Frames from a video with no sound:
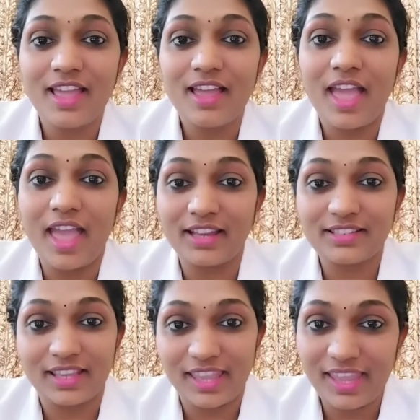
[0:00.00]
and
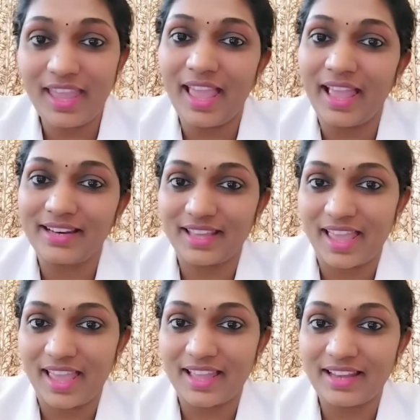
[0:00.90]
a and
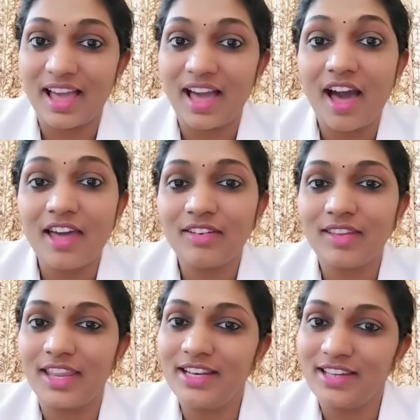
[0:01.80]
an are
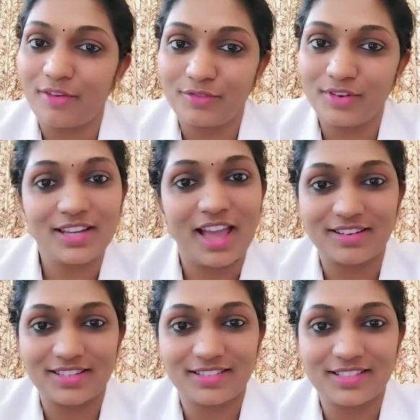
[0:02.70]
indefinite
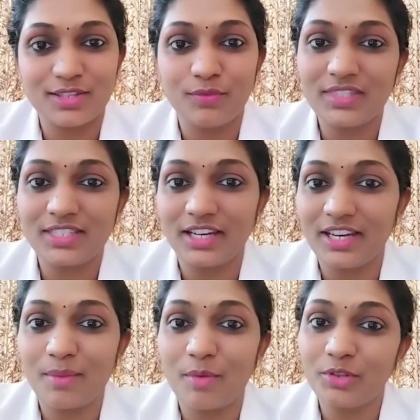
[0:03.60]
articles. So we studied
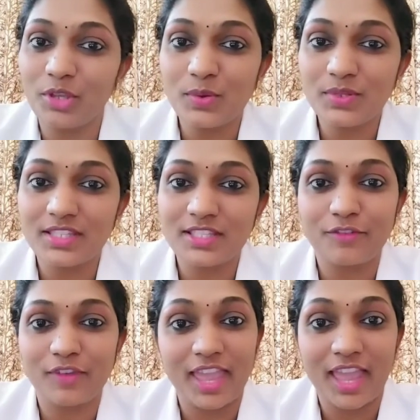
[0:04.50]
about the uses of
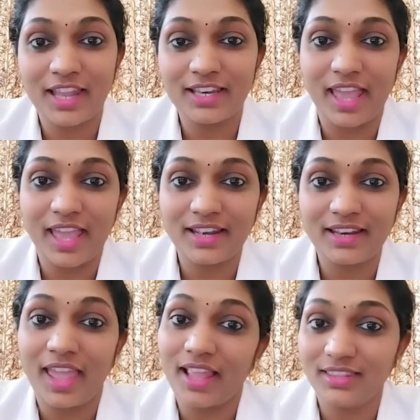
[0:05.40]
a and an
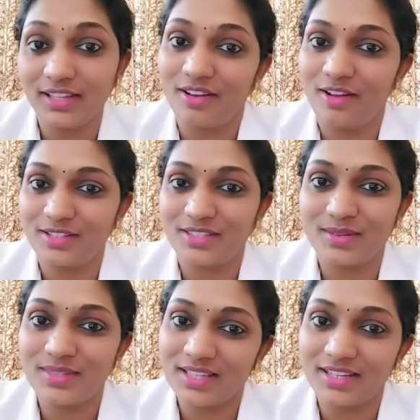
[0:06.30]
and the also,
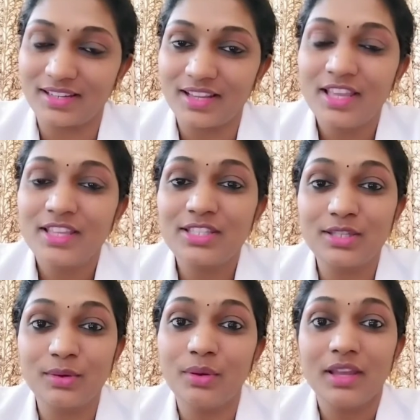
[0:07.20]
isn't it?
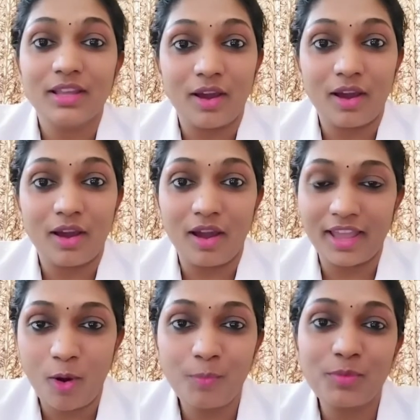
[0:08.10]
So I
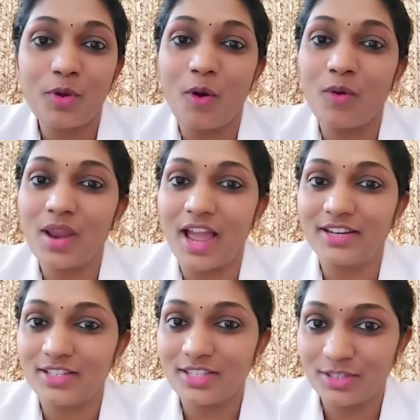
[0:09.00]
hope you all
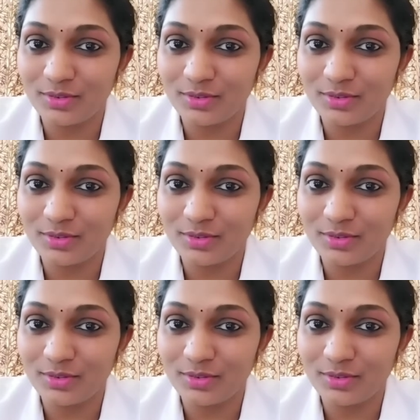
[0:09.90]
understood the